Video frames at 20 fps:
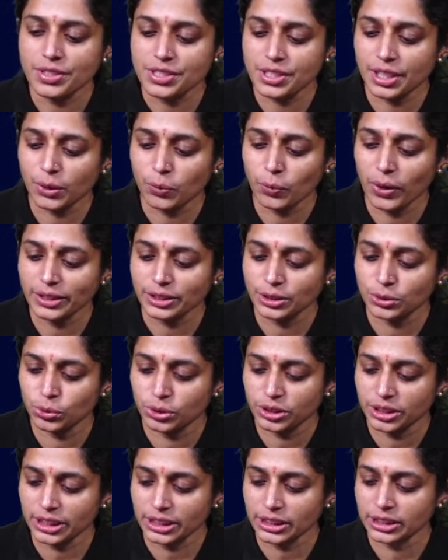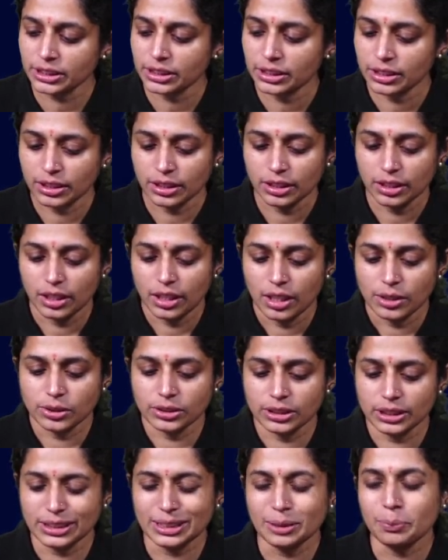which requires a notice.
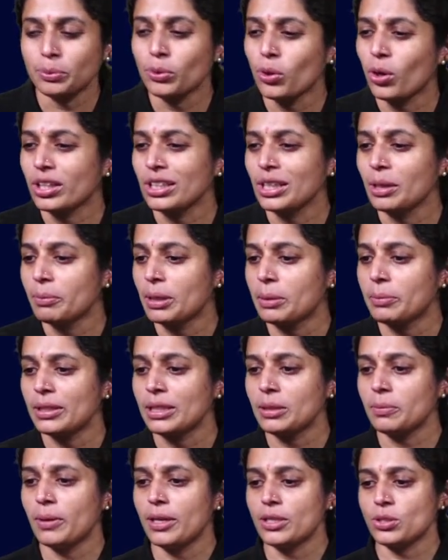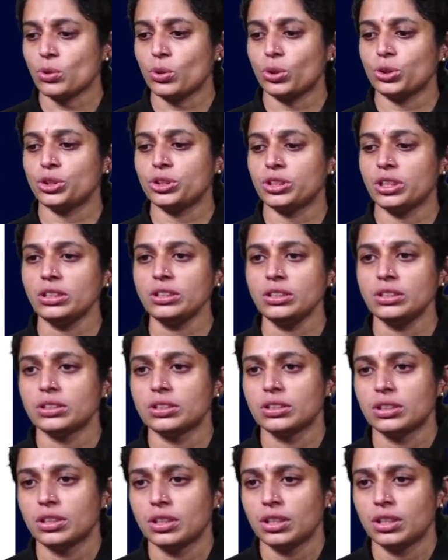So this is a purely a memory based question.